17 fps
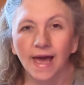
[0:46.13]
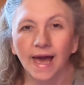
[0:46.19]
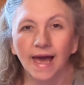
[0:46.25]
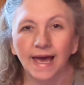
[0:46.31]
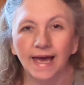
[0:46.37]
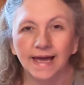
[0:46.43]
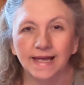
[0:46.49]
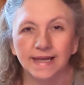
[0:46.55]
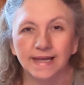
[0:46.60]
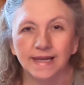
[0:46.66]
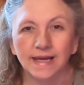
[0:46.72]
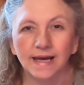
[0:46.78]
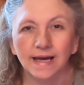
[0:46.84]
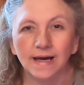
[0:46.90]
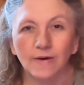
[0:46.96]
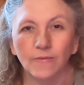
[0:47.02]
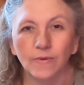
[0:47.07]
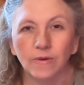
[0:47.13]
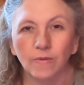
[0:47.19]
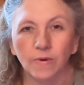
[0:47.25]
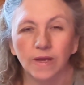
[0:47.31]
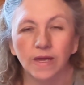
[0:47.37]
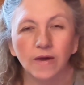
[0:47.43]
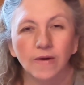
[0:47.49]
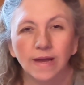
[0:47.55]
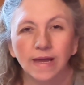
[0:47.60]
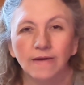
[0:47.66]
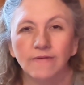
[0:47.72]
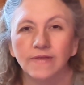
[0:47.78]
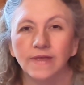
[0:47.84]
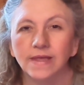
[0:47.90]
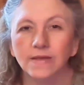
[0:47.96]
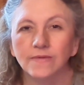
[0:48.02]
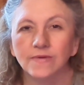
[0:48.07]
and we were hearing
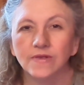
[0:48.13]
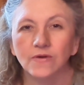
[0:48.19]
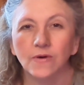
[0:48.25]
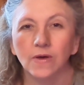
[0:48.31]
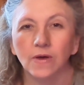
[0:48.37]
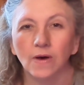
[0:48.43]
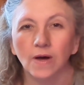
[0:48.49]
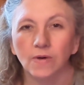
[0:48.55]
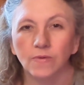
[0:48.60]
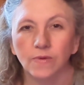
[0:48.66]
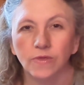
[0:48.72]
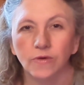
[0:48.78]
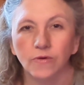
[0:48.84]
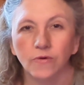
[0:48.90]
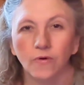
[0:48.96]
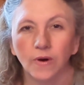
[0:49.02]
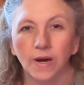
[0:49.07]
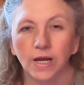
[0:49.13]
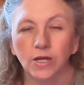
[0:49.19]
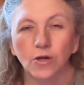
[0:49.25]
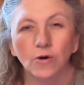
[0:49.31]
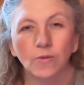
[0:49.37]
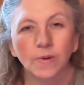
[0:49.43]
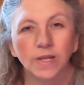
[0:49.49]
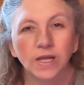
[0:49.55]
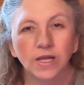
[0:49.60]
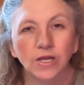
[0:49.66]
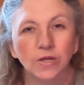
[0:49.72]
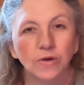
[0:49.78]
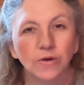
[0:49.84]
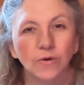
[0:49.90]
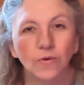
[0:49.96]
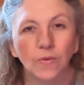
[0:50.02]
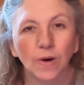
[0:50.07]
everything that was going on with Ukraine. Nobody
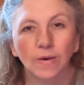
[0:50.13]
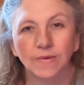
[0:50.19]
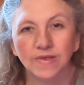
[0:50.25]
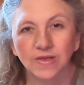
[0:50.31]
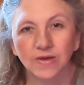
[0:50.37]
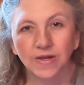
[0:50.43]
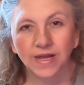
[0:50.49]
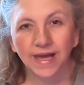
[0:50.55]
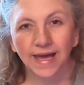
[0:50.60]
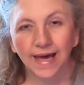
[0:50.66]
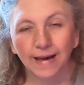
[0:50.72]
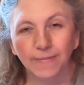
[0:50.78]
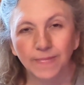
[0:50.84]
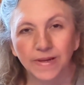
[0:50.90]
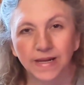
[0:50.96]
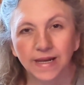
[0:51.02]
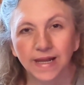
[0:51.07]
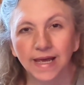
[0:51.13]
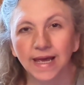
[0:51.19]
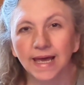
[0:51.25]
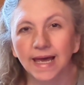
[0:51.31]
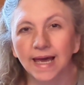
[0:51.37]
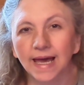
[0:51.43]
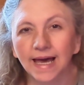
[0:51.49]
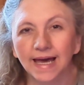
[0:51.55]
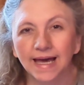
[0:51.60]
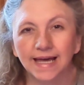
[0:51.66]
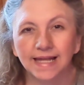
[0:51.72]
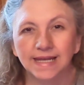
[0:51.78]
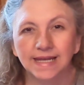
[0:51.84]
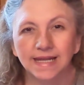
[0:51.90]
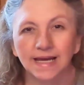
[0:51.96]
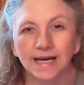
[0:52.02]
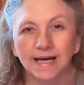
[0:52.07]
knew what was going to happen,
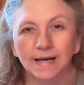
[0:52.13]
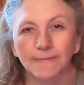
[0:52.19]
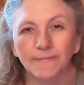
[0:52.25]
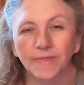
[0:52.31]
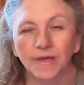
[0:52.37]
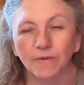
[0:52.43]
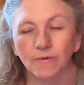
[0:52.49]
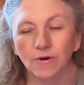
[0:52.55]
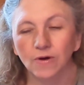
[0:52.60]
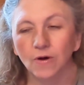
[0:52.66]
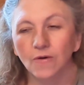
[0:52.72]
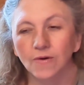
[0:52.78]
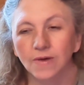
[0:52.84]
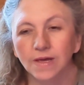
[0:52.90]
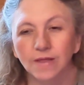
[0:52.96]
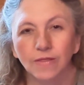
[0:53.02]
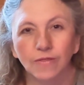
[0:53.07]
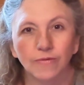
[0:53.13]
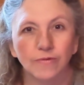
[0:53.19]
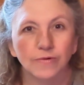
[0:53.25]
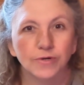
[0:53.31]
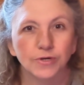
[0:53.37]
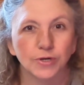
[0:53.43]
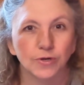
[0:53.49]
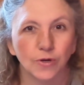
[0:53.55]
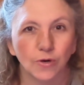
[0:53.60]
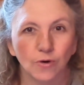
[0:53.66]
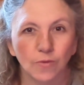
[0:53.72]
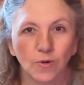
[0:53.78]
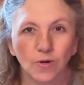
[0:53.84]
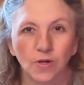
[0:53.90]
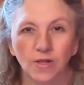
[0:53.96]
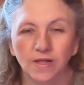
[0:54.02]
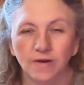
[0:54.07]
and they were going through
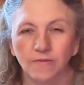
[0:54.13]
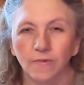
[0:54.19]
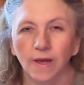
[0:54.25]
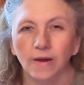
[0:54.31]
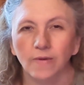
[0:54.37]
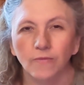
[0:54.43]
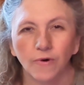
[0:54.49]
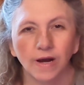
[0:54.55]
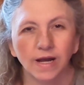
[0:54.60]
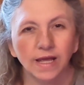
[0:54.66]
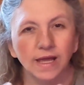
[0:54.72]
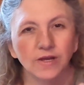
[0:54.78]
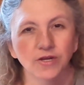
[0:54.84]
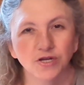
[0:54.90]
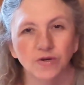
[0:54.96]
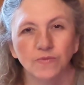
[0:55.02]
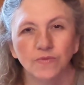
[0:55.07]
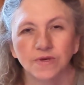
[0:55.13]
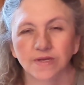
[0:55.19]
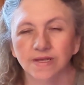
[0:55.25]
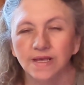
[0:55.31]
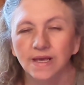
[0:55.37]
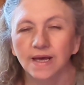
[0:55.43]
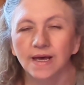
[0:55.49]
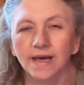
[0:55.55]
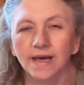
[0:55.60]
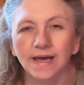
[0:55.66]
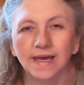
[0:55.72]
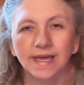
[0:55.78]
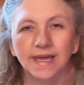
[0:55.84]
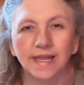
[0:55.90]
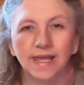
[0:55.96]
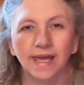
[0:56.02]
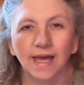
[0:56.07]
Chernobyl, and radiation was
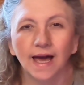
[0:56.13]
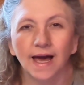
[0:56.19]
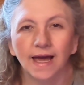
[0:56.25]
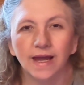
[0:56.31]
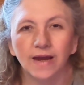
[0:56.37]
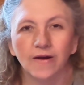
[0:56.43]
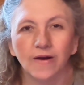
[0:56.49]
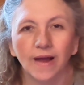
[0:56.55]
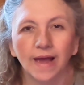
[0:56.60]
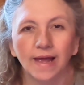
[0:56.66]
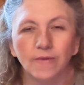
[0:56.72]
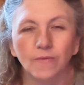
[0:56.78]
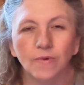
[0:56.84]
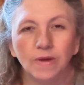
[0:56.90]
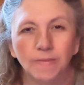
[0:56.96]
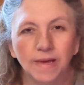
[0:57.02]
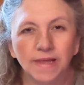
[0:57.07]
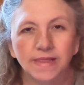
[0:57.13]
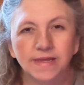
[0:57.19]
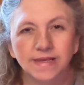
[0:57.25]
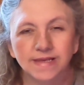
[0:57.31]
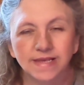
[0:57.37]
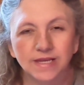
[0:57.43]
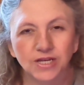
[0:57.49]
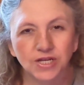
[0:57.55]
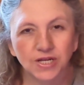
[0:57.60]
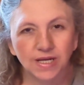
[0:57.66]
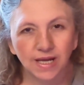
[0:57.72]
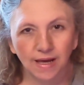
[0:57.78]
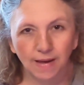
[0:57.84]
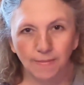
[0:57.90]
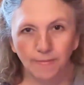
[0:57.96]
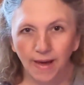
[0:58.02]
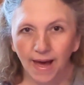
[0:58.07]
getting higher, and we made the decision to
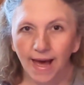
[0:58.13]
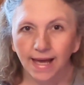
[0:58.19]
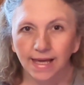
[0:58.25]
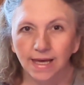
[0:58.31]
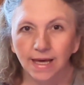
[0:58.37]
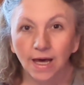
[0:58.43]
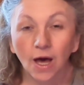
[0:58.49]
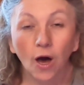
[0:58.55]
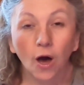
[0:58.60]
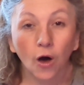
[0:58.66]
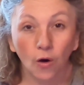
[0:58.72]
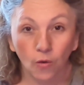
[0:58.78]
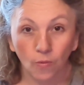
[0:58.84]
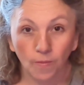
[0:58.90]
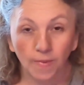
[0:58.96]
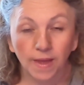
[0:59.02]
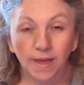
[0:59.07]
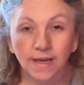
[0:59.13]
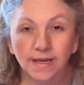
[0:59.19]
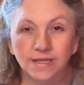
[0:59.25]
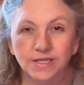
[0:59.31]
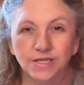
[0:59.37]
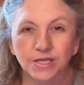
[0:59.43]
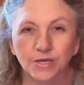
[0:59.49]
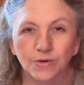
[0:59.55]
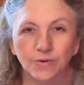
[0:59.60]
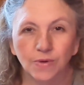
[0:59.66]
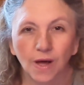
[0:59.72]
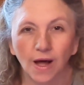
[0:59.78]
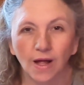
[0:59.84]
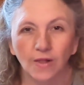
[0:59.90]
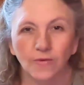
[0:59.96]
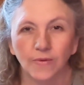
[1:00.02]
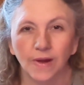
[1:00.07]
come back home to
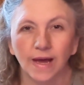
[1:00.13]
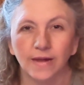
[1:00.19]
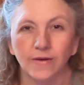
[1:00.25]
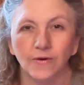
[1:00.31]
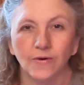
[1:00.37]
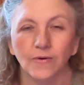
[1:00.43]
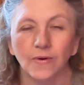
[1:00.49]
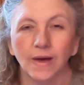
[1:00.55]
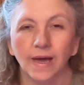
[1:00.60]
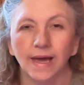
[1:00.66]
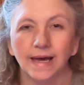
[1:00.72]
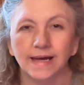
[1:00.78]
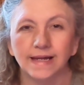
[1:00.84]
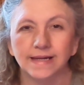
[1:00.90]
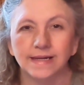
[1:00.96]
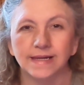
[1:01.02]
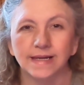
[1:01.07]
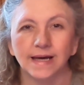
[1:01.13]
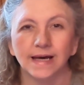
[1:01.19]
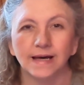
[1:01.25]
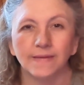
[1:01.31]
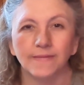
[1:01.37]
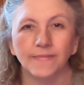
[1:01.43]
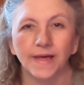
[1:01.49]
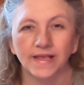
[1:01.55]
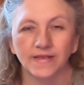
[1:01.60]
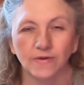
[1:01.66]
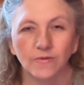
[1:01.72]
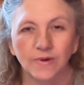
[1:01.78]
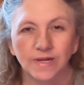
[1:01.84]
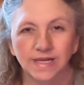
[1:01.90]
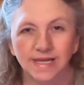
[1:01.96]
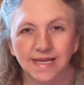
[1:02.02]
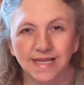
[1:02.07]
Colorado, and that's what
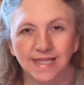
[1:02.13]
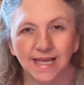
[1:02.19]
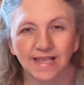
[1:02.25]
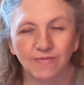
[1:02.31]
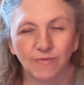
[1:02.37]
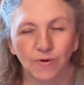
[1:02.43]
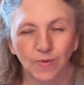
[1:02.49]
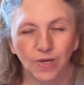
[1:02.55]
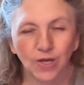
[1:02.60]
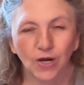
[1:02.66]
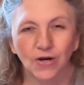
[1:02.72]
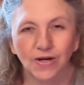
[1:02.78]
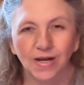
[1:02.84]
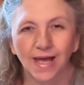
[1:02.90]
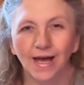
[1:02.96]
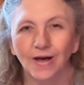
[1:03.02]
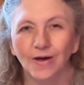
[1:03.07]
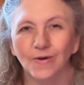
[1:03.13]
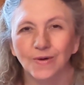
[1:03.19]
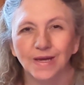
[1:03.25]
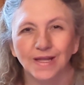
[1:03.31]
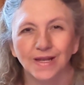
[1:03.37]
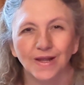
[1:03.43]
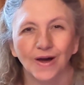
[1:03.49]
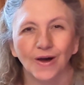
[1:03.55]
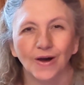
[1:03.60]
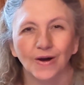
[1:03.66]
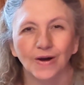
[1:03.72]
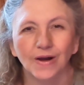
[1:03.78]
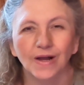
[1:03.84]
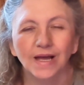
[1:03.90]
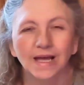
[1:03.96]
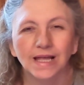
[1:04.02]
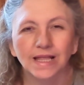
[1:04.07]
we did. That's where we are now, in our
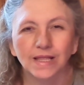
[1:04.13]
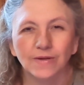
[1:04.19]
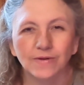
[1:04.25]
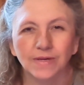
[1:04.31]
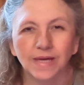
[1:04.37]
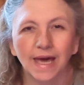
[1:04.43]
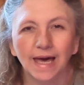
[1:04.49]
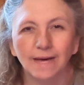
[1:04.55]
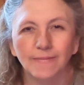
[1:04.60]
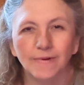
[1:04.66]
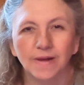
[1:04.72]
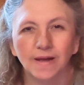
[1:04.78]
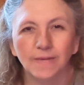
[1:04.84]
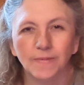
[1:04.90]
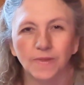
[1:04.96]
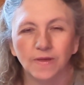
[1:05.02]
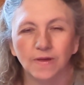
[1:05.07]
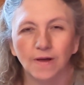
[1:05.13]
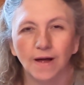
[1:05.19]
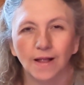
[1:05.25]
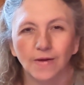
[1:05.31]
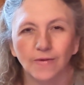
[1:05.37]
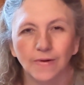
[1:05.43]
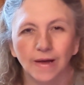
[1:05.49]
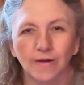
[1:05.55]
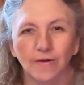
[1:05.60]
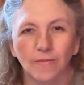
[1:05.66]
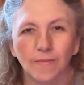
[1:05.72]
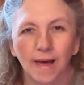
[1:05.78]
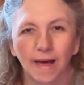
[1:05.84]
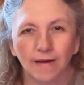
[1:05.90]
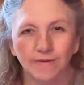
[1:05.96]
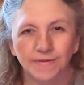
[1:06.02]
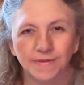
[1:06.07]
little cabin up in the Colorado
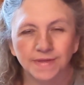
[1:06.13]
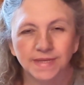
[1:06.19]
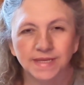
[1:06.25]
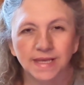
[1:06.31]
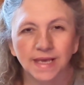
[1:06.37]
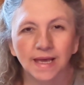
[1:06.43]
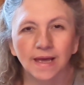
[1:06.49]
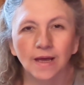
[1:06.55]
mountains.